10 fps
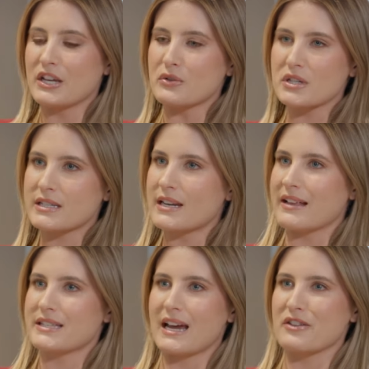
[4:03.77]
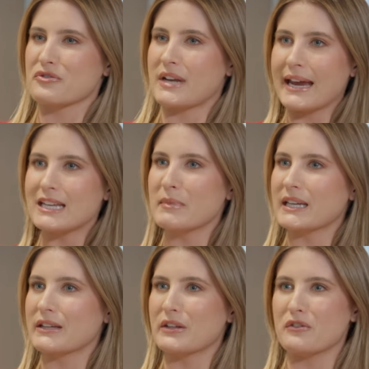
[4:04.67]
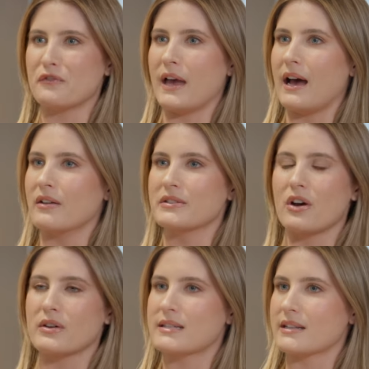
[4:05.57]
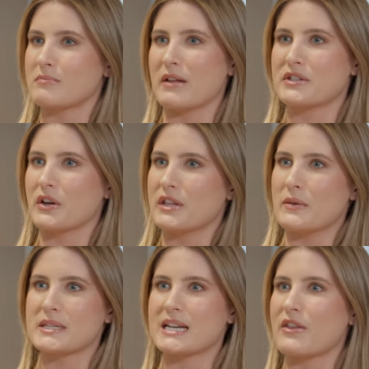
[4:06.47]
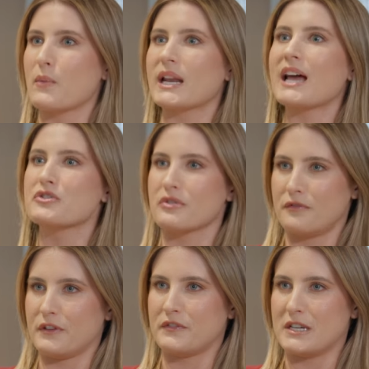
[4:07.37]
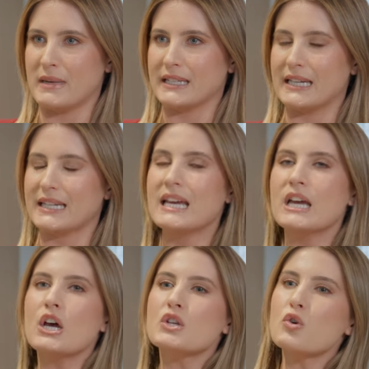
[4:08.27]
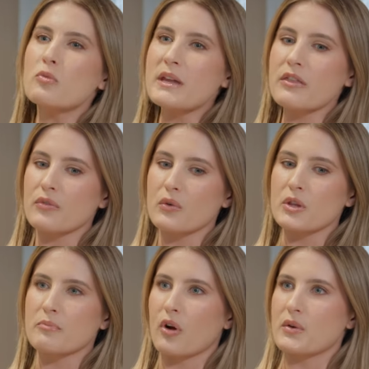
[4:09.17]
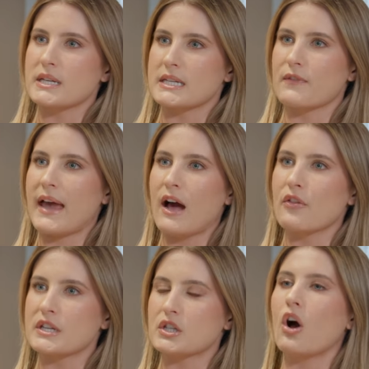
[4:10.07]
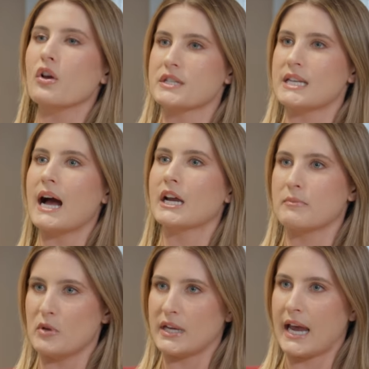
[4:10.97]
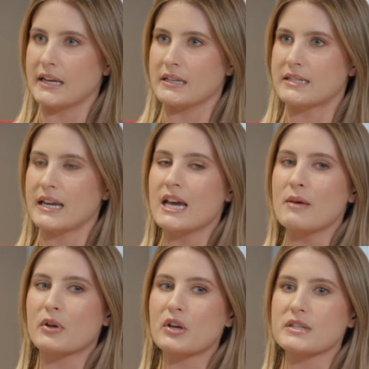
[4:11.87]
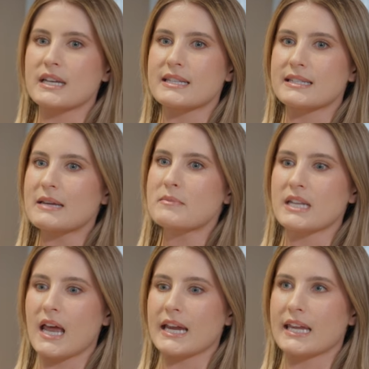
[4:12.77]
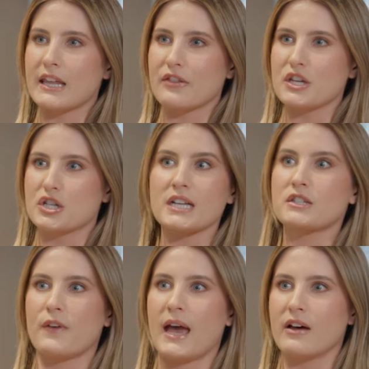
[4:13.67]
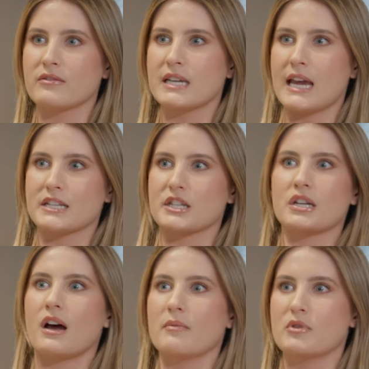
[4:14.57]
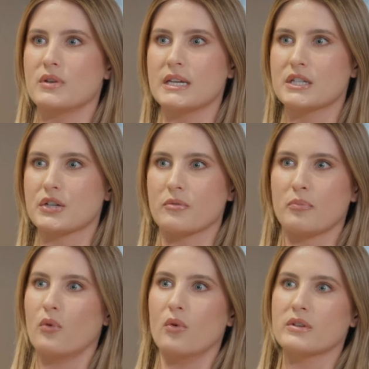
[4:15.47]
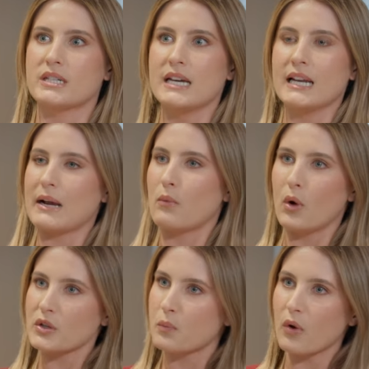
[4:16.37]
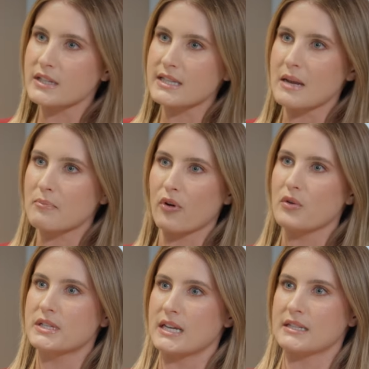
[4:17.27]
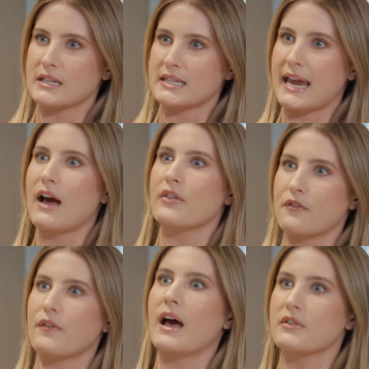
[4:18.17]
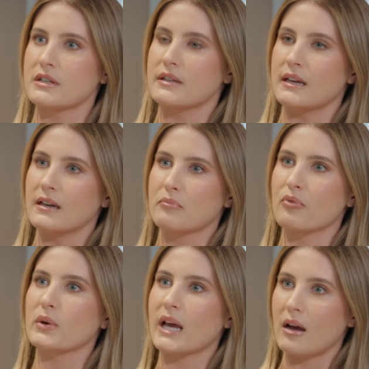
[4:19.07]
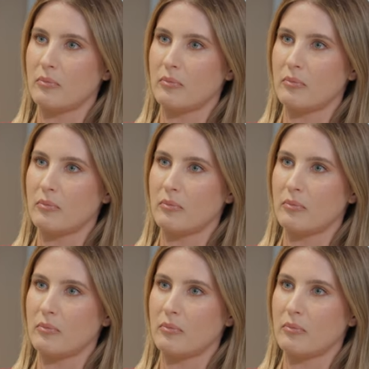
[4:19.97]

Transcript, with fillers: You just announced 180 million that you found. Only six months ago, there was another 150 million. Talk me through the process of how these costs are communicated, because it seems like they're just found as the time you need to report. Like, what, what's that process as to how they're found and they're brought up?